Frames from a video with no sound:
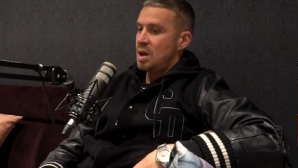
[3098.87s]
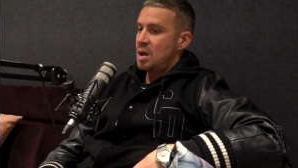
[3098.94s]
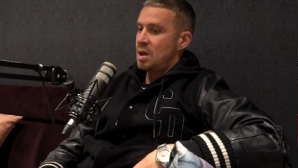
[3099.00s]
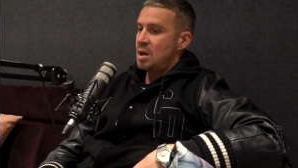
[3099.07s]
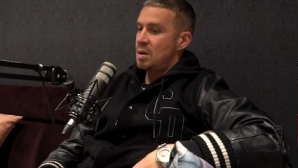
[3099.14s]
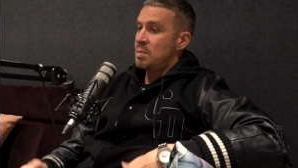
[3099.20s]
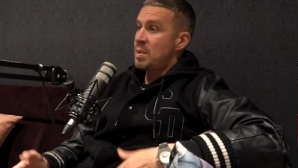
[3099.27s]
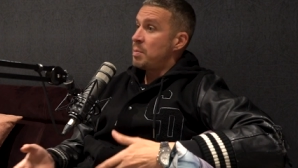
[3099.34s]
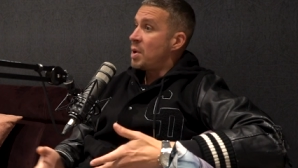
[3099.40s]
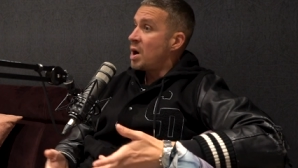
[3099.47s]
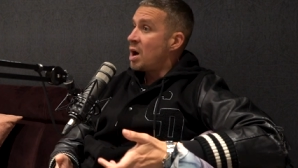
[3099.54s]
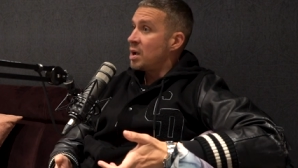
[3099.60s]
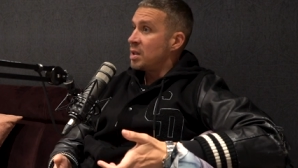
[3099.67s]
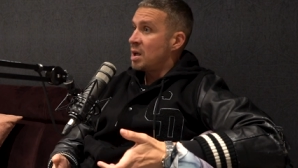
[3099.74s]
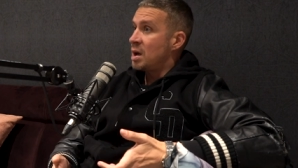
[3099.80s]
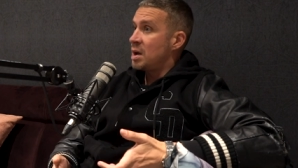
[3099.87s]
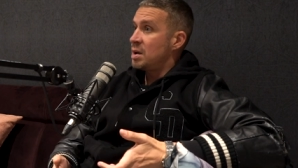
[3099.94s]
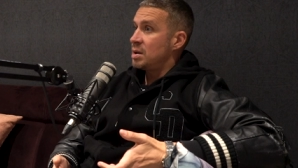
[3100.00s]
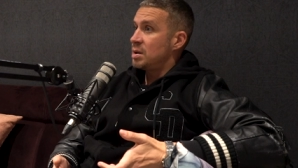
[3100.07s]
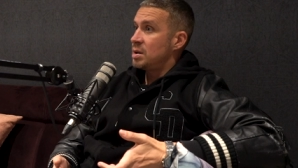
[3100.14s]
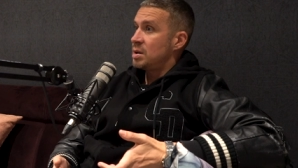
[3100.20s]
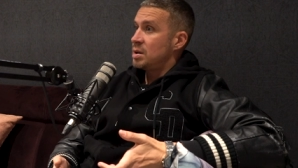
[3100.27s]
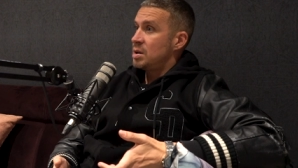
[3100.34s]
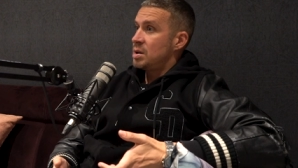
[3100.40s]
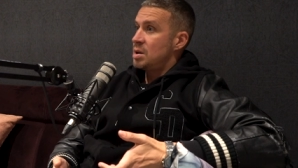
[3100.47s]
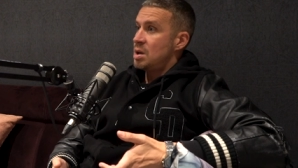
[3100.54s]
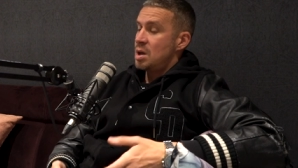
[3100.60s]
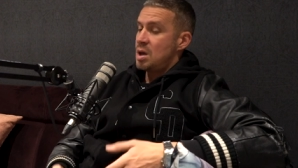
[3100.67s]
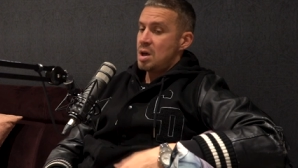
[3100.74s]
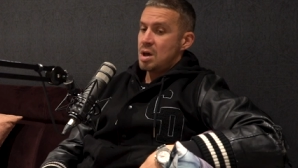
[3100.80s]
Uh, my partner.
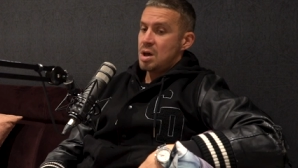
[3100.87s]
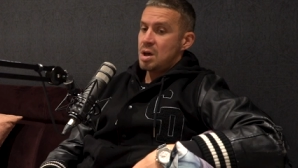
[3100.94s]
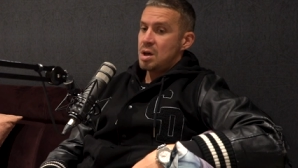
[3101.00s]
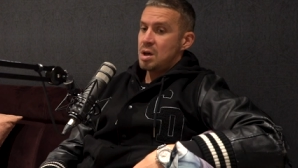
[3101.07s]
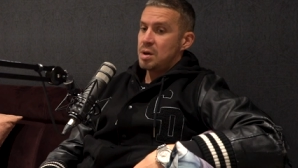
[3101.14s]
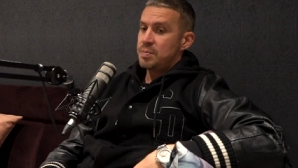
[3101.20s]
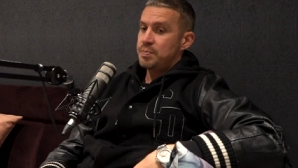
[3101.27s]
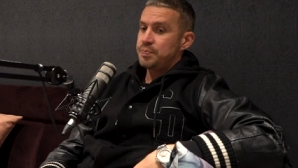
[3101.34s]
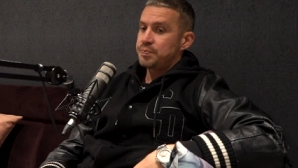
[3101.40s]
Uh,